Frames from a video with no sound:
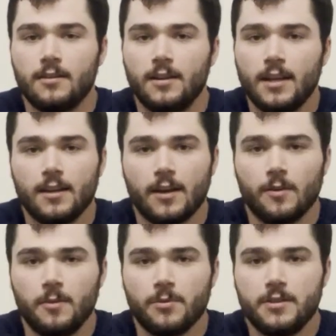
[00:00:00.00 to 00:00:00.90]
Again, I
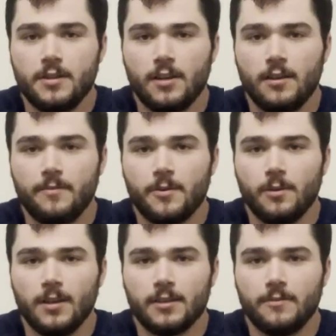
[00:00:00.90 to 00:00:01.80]
really appreciate it. If you
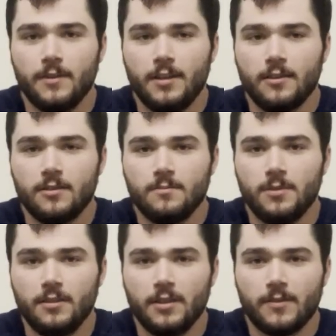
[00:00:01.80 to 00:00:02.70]
really liked the video,
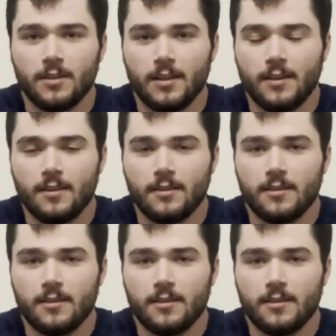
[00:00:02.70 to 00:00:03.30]
please leave a like.